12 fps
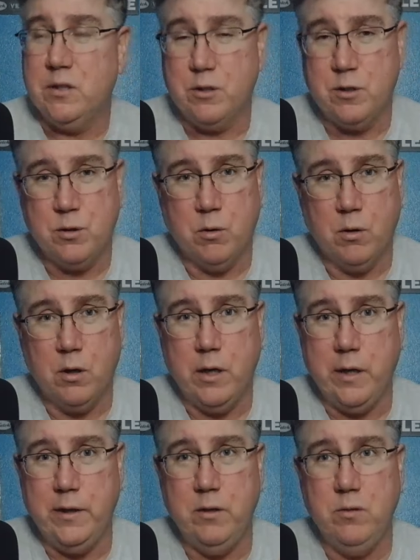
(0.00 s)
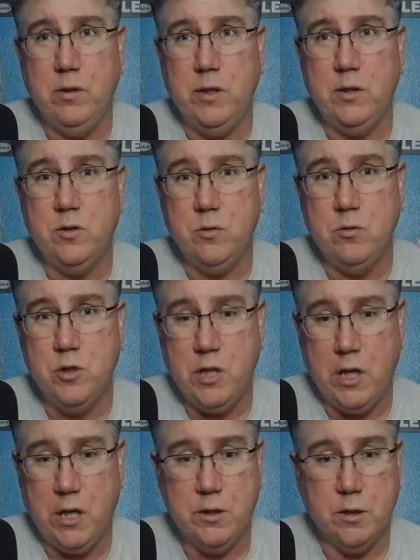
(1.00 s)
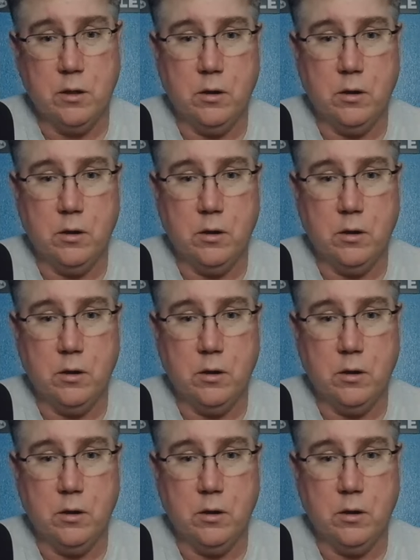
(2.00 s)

to shore and you need to change your